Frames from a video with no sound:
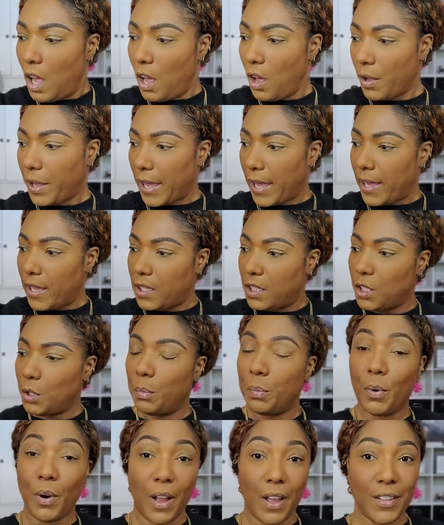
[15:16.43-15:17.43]
Okay,
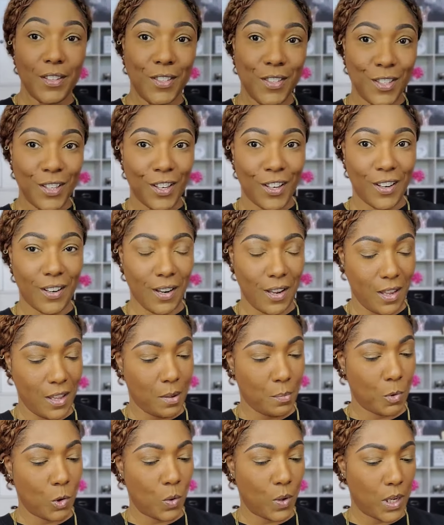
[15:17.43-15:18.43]
so bronzer.
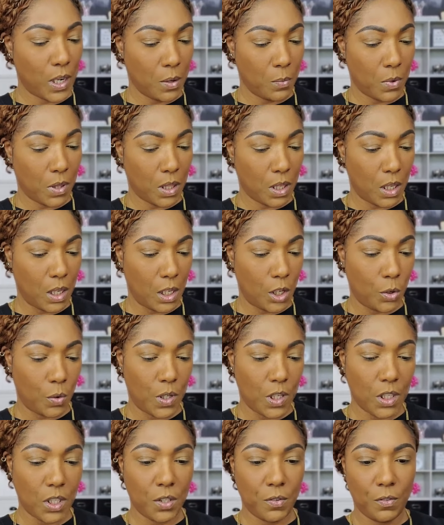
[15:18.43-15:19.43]
I'm going in with the
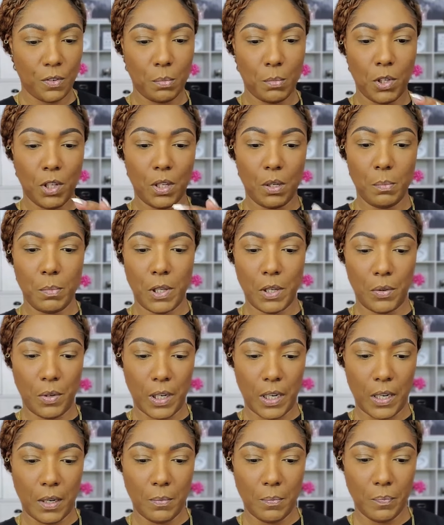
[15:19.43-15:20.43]
Glowish from Huda
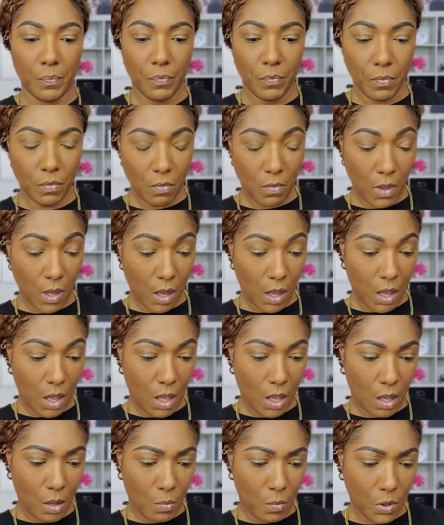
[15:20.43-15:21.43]
Beauty.
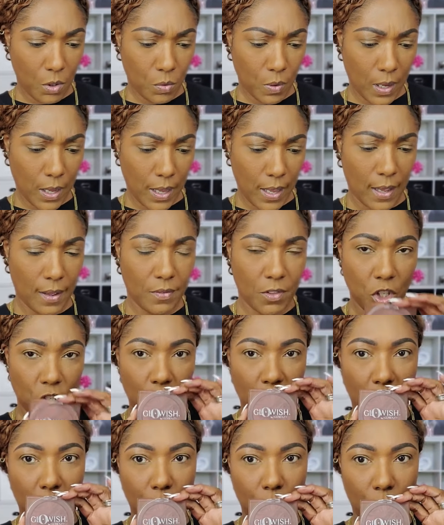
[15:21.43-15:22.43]
Uh, what do I have? The
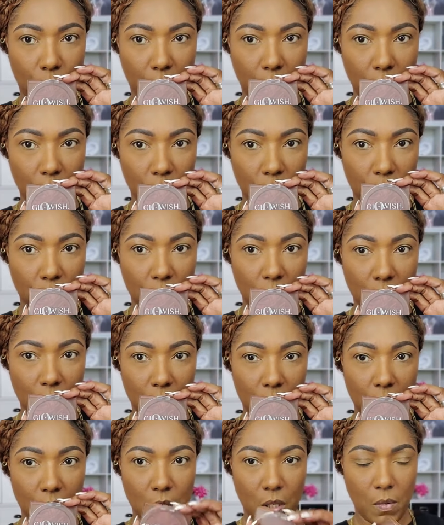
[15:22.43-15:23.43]
shade Rich.
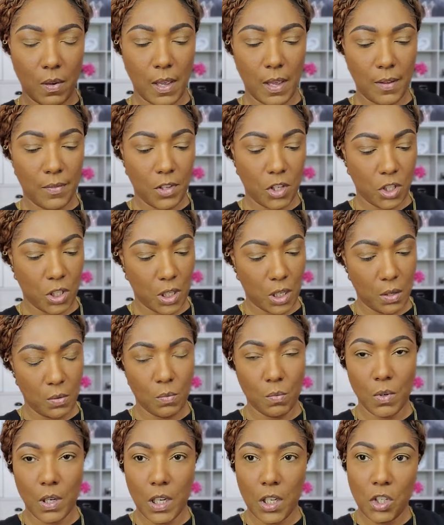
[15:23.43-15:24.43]
So I have the shade
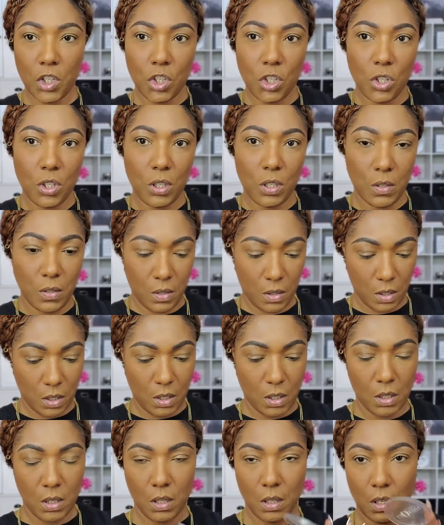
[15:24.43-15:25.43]
Rich
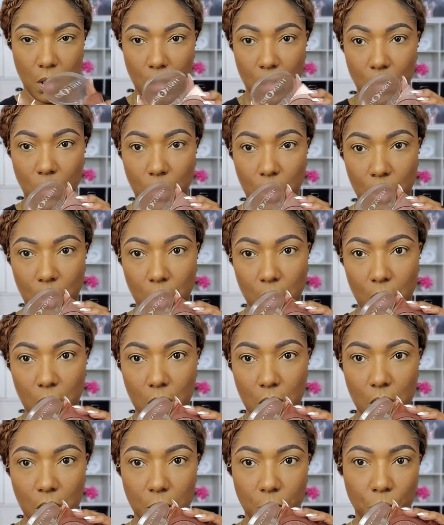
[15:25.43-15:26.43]
which
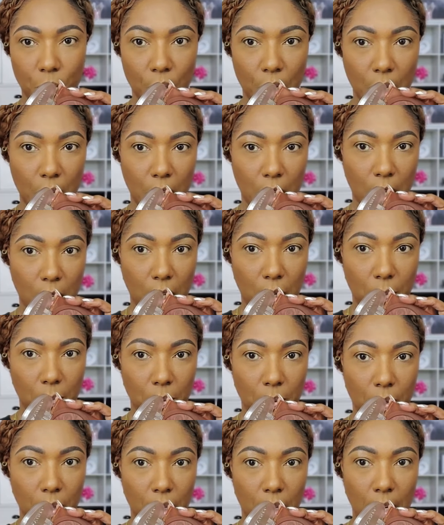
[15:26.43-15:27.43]
is pretty
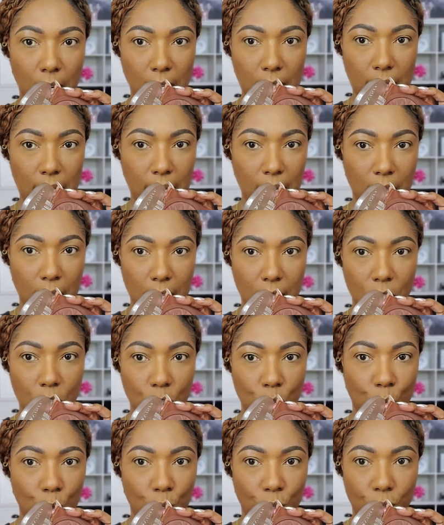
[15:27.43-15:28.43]
deep. It has like that
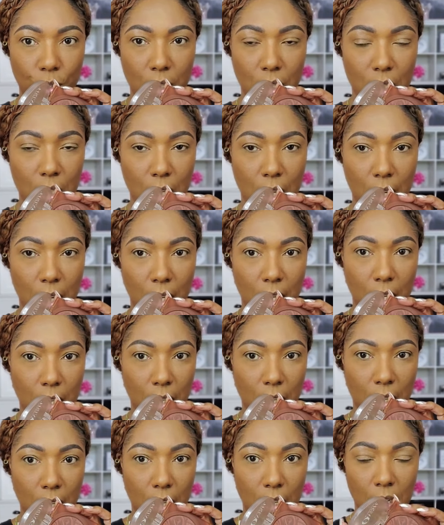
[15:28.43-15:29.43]
swirl design
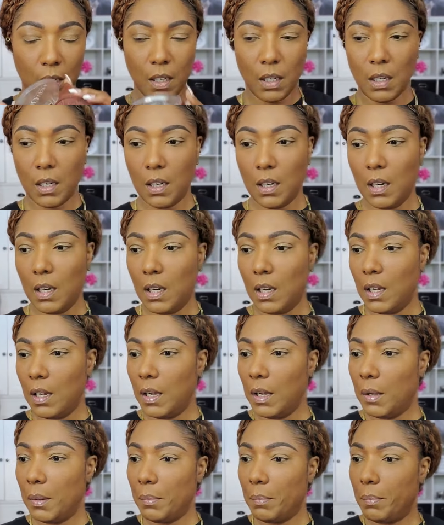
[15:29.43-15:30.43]
in there,
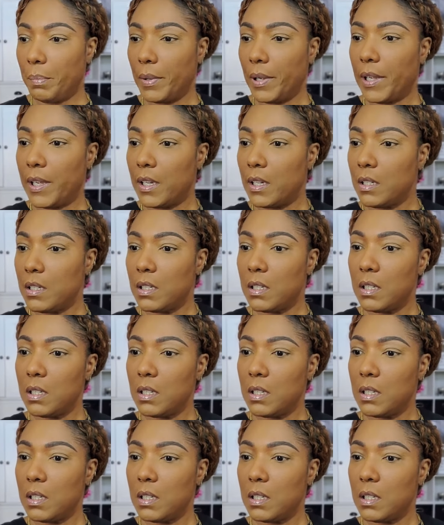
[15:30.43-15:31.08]
but